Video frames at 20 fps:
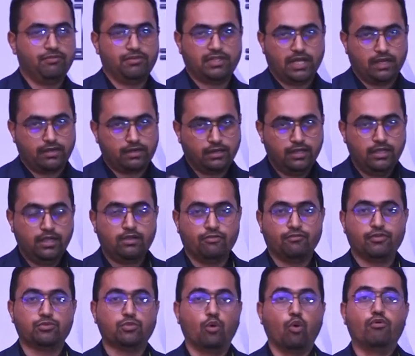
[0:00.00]

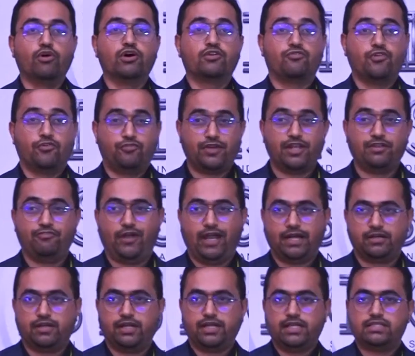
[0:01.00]
with over 50
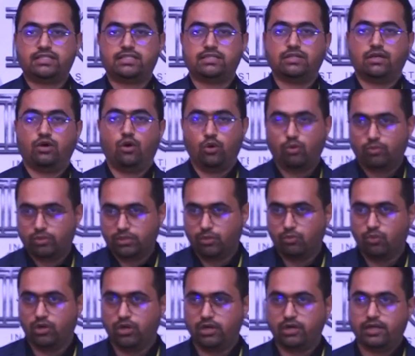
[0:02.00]
factories all over the
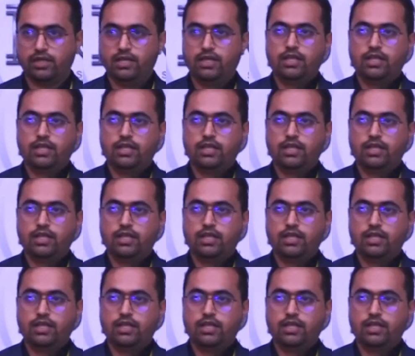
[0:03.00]
world.